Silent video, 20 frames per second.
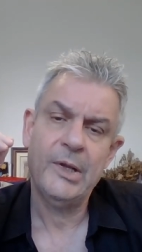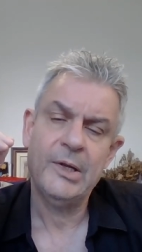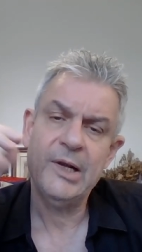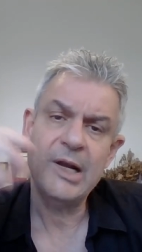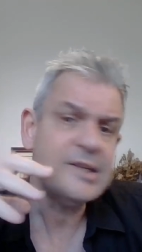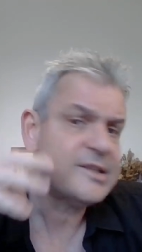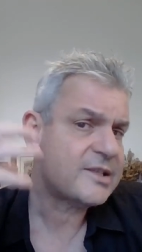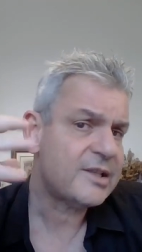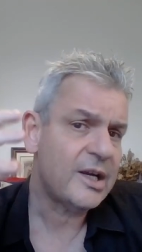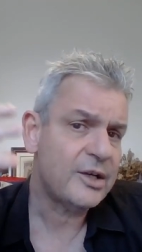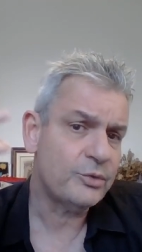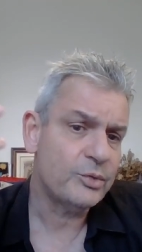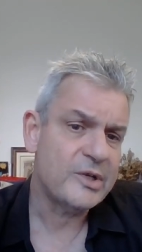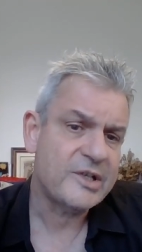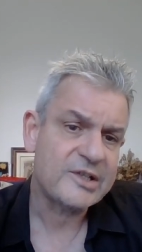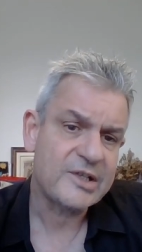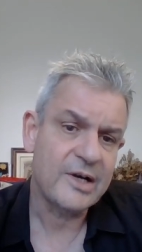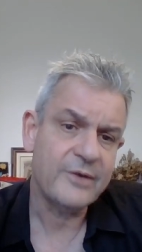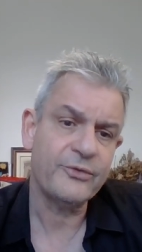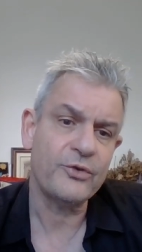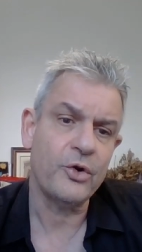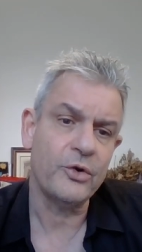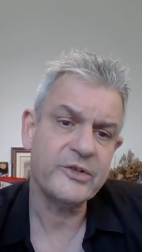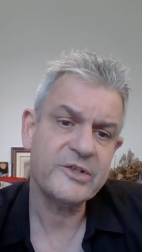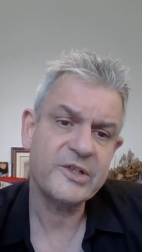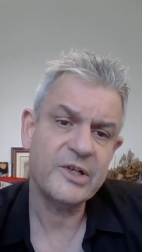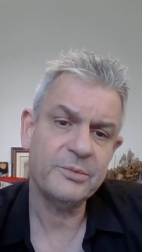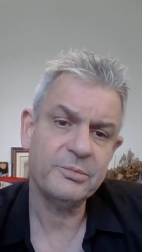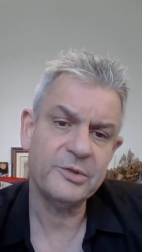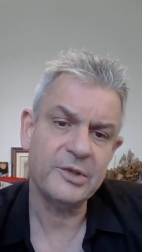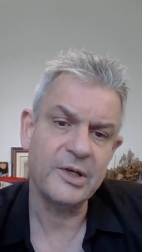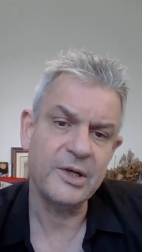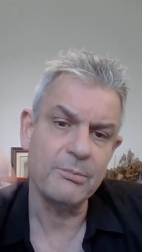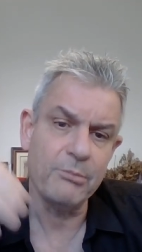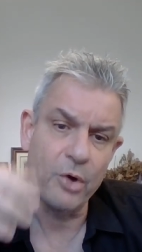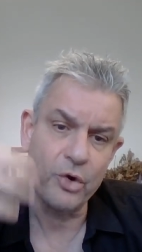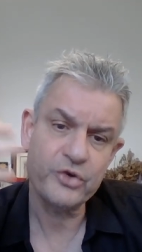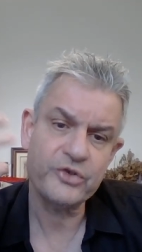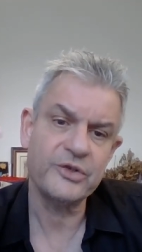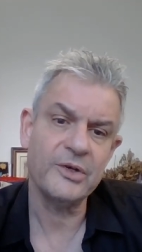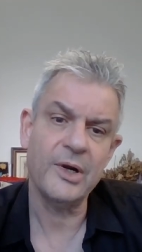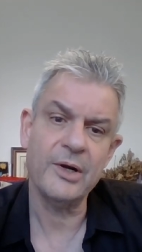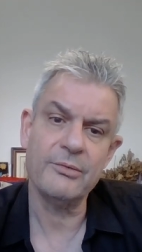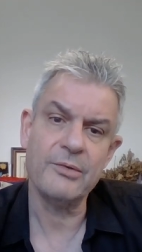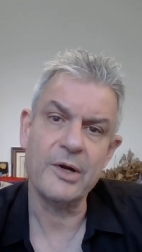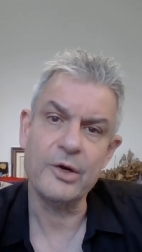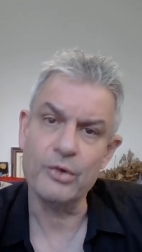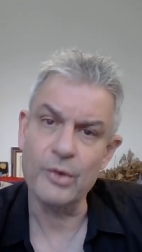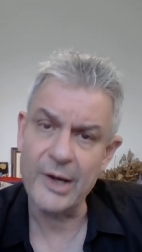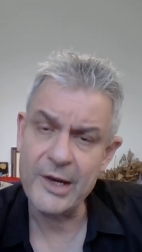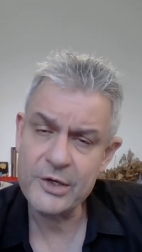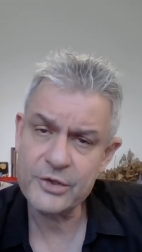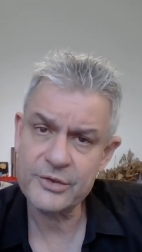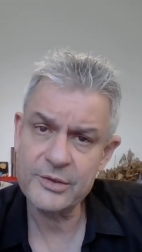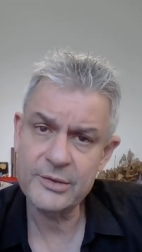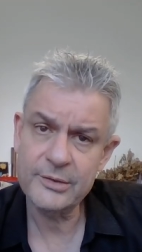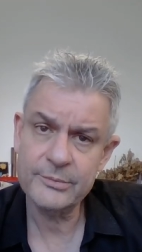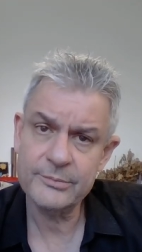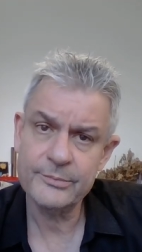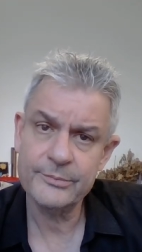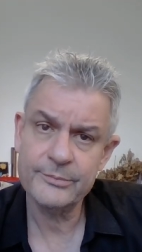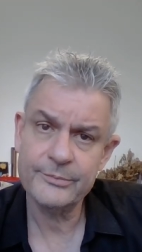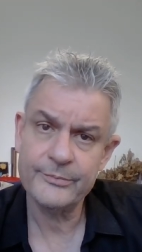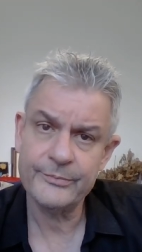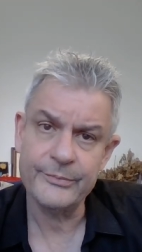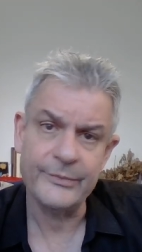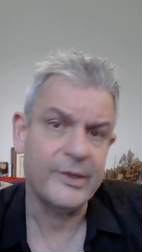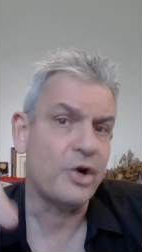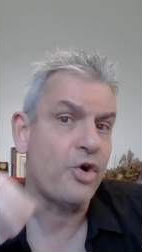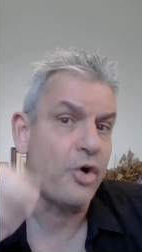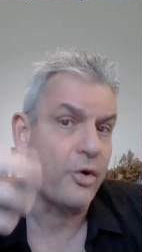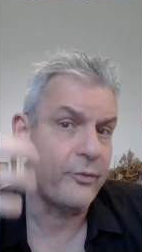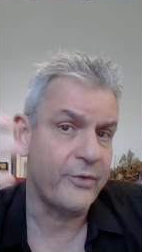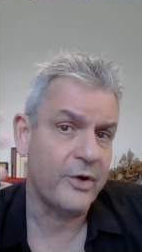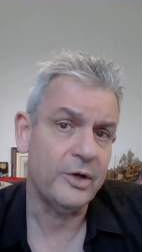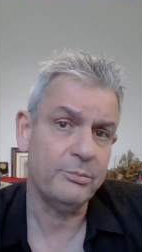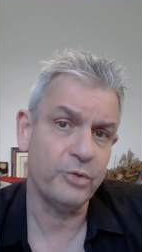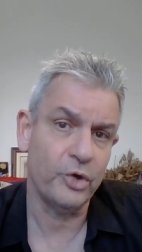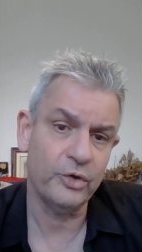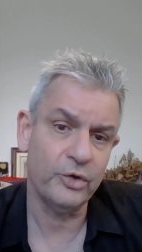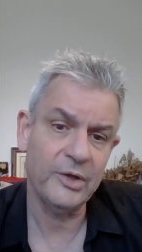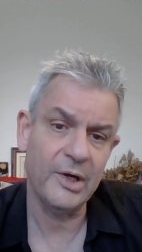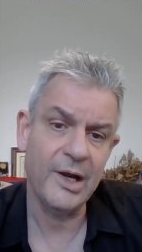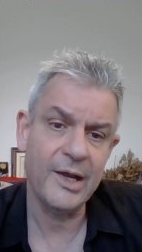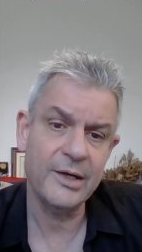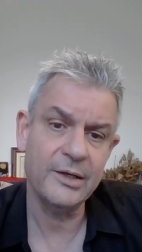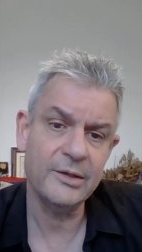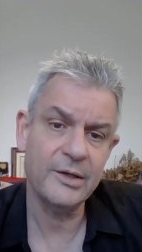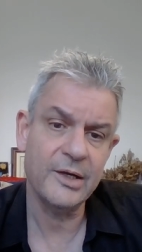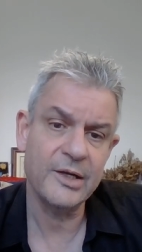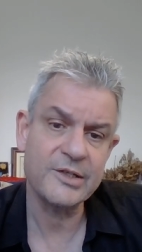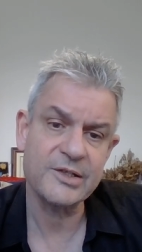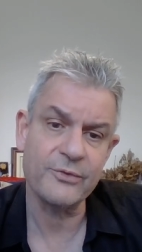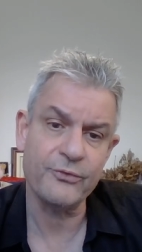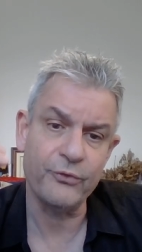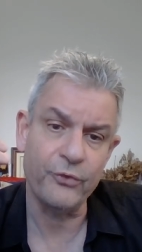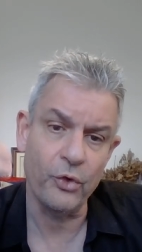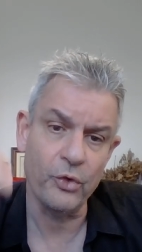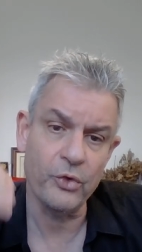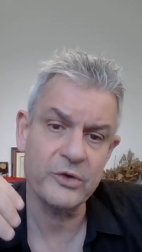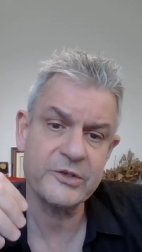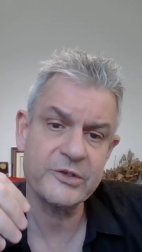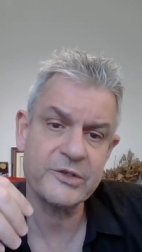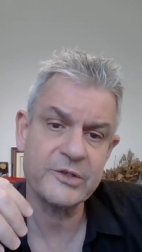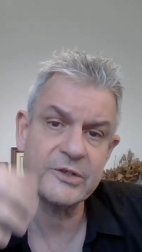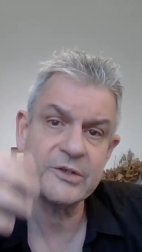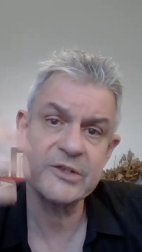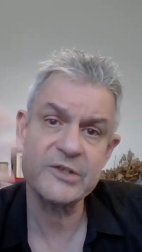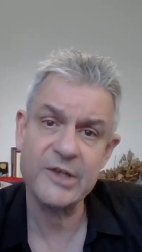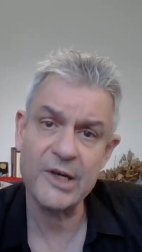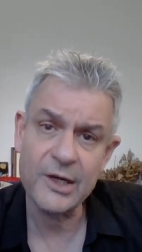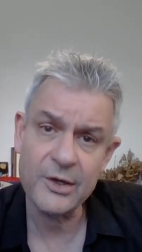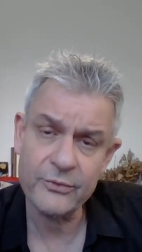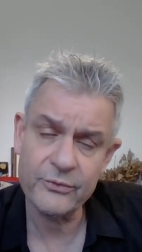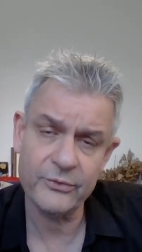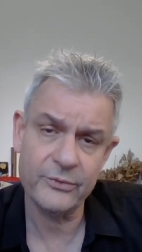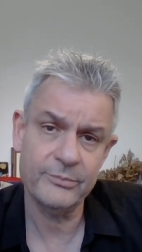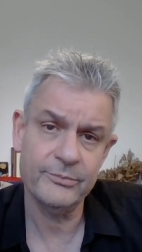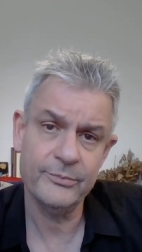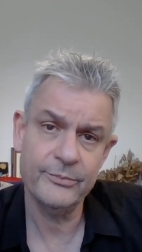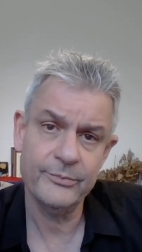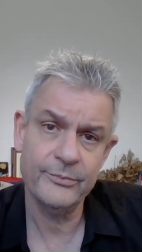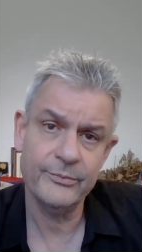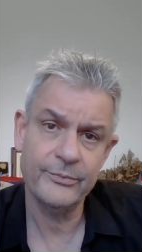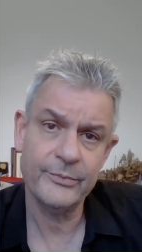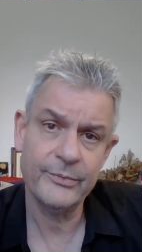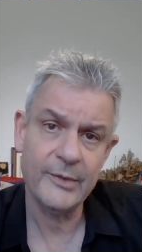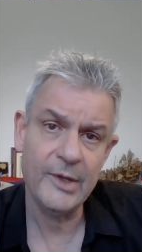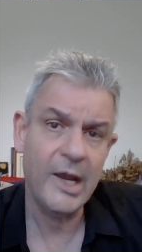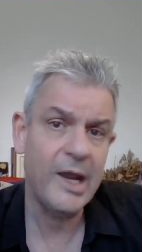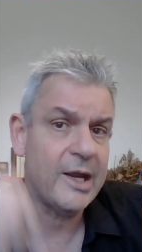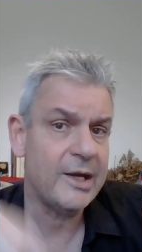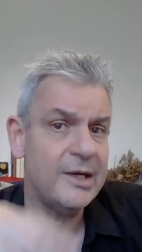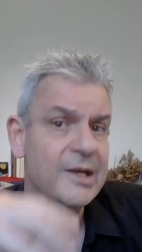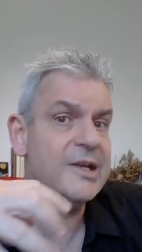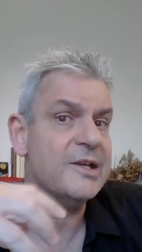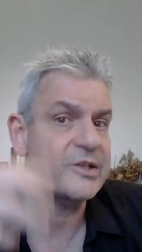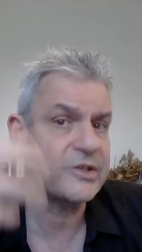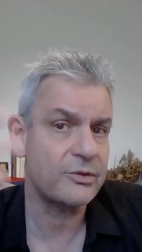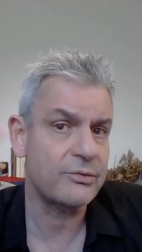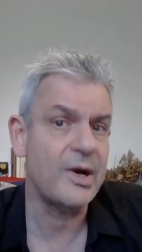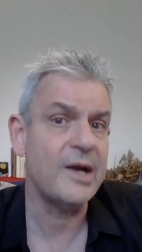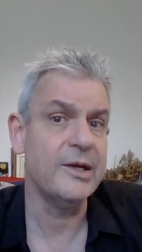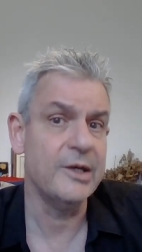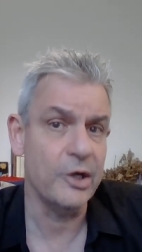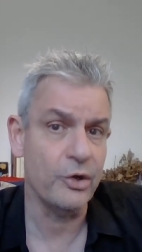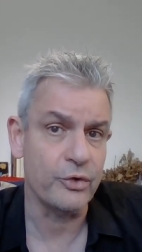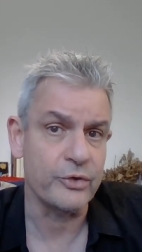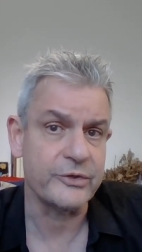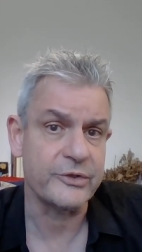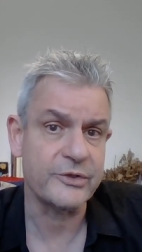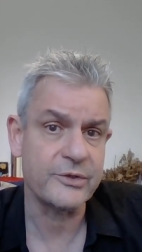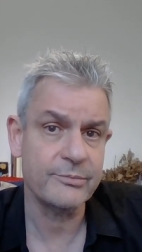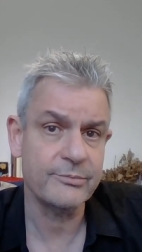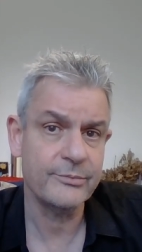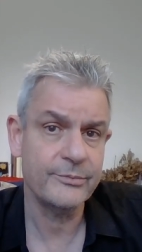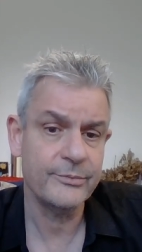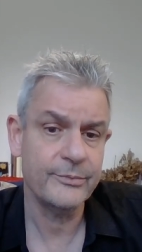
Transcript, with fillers: Let's start with self-concept and emotional regulation. The covert borderline has a false self and is grandiose.